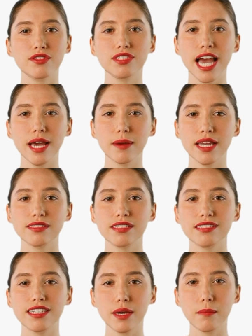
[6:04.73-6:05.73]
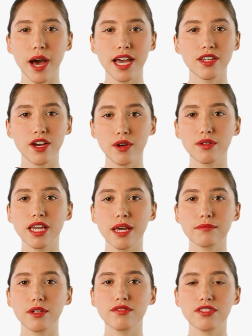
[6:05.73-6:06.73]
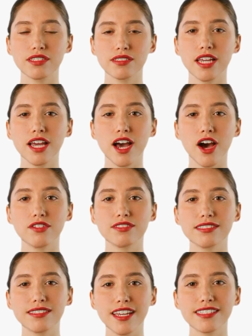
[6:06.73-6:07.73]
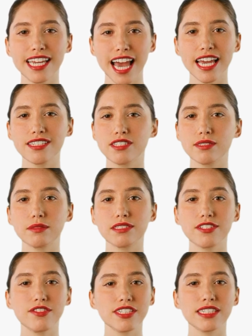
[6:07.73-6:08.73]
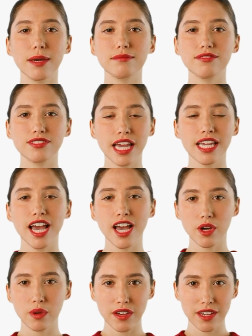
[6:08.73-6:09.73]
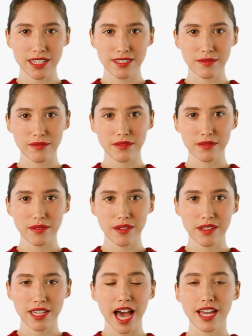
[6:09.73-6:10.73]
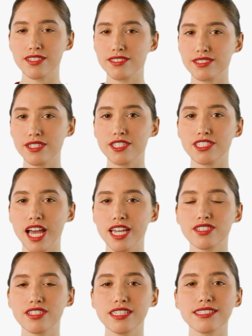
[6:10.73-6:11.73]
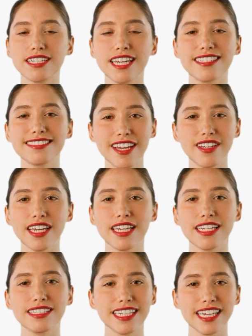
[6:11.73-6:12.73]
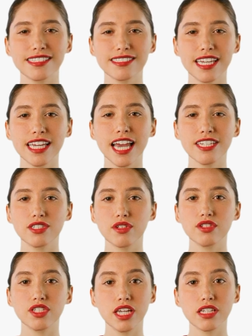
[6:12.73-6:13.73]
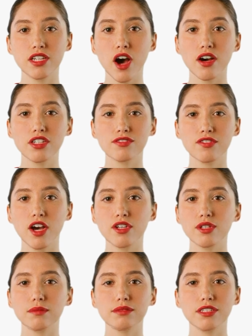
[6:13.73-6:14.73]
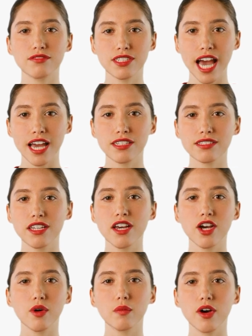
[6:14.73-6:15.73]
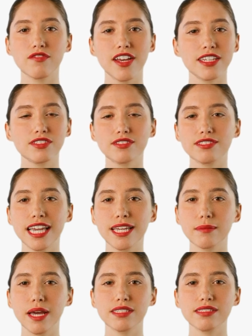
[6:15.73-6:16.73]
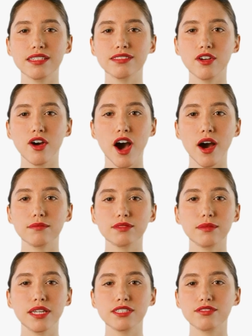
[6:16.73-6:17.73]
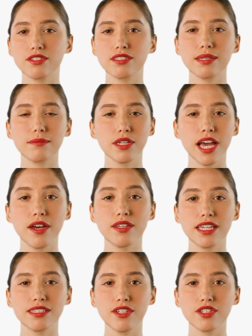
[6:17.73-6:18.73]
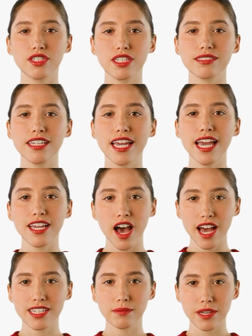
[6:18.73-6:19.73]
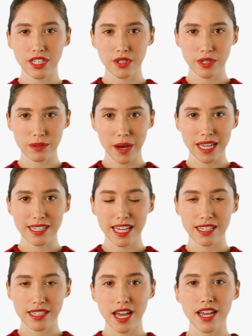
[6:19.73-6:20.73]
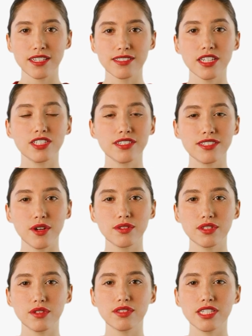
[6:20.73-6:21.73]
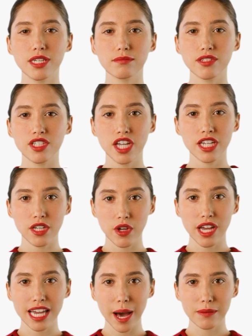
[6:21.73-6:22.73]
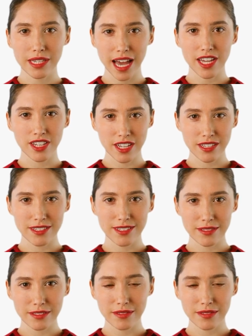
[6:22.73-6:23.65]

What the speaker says: databases like Pinecone and Milvus, are designed to handle specific types of data and queries. Text search engines excel at indexing and searching large volumes of text, while vector databases are optimized for similarity searches in high-dimensional spaces, such as those used in machine learning applications.